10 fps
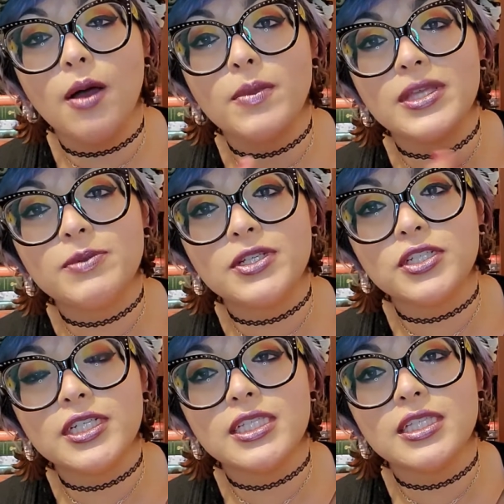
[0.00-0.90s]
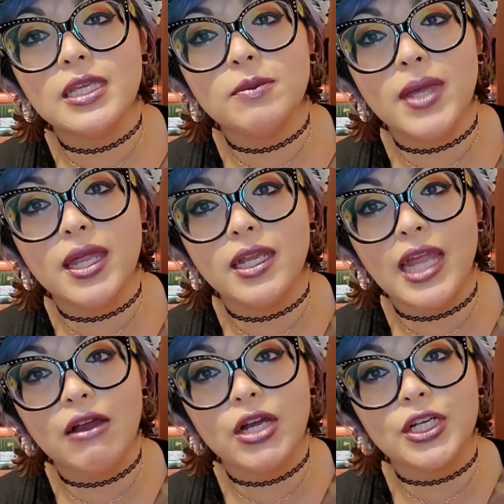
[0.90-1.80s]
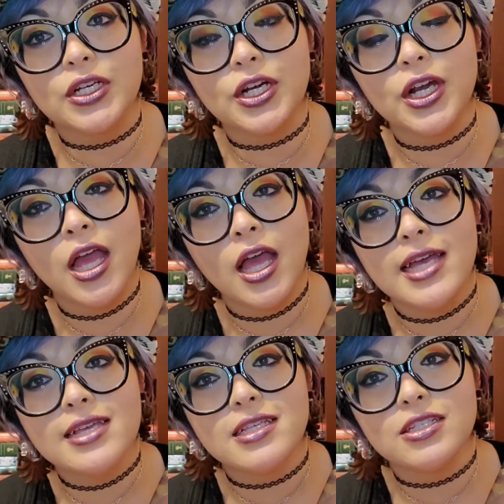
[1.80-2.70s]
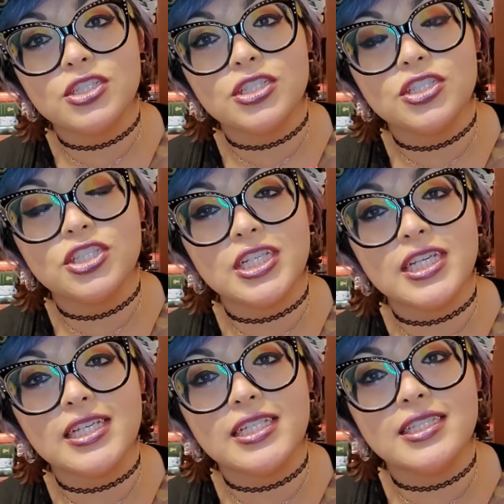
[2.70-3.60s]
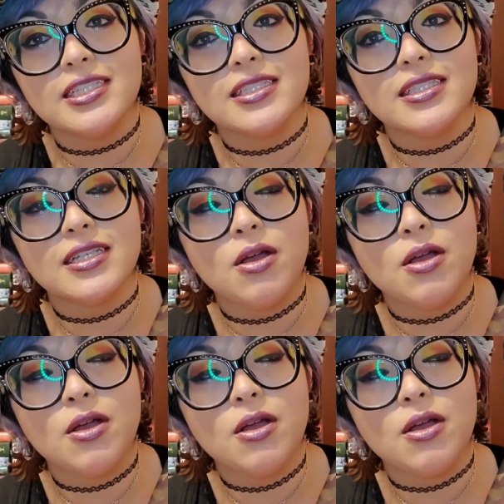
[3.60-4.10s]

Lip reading: especially because the main character, since she is